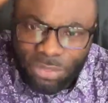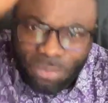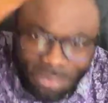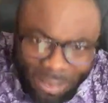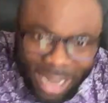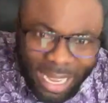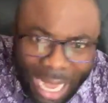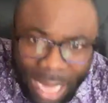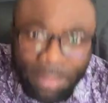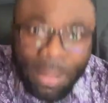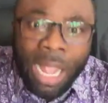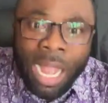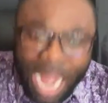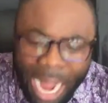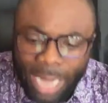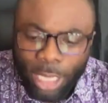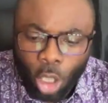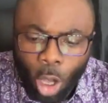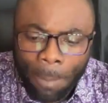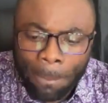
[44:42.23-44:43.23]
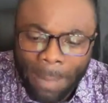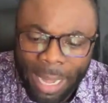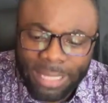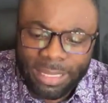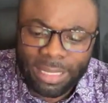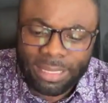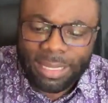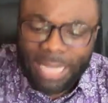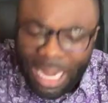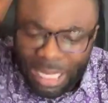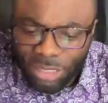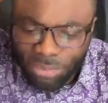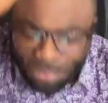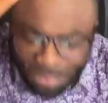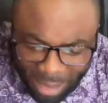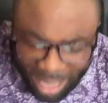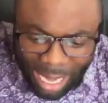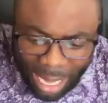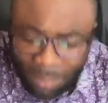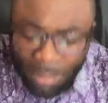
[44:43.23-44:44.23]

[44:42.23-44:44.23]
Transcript: fire. I command it catch fire.